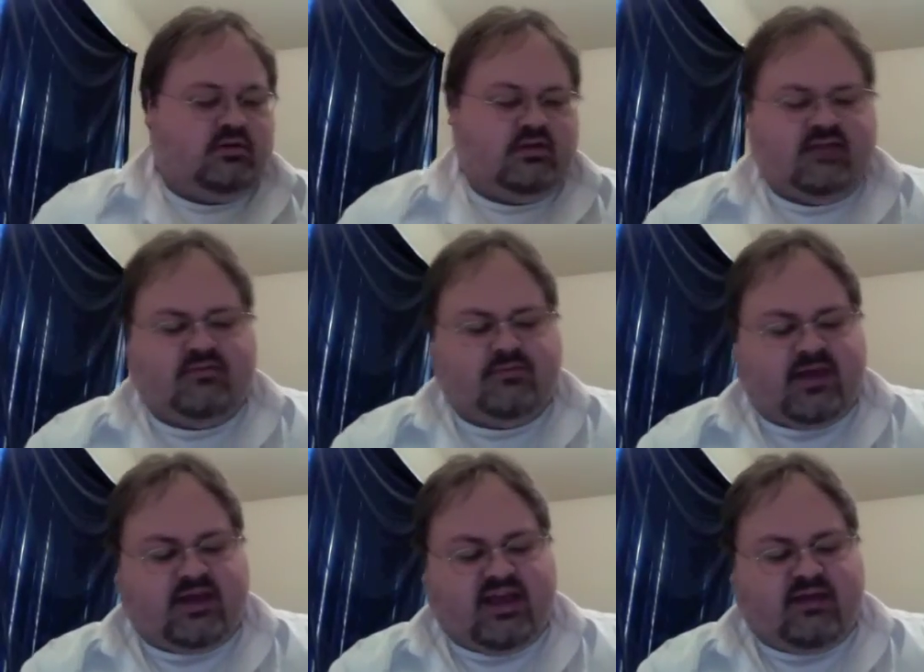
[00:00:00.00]
I have a
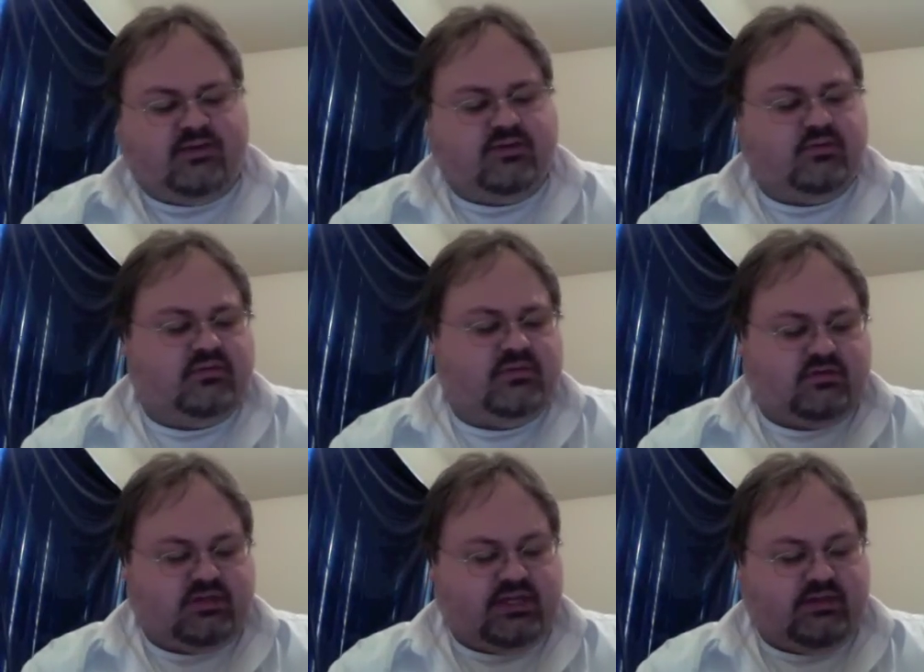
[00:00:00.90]
bad habit of doing the middle
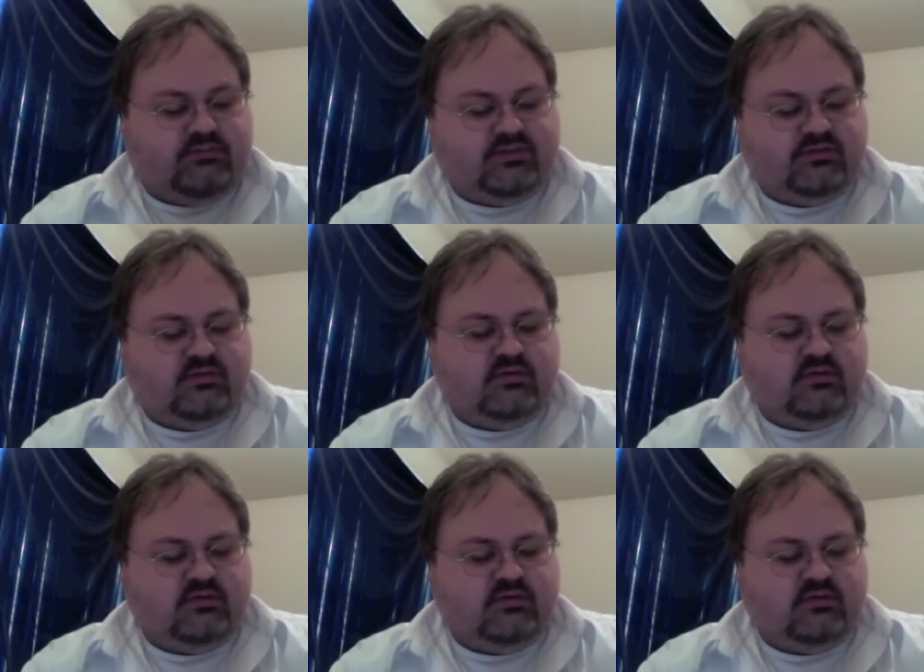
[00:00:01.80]
names.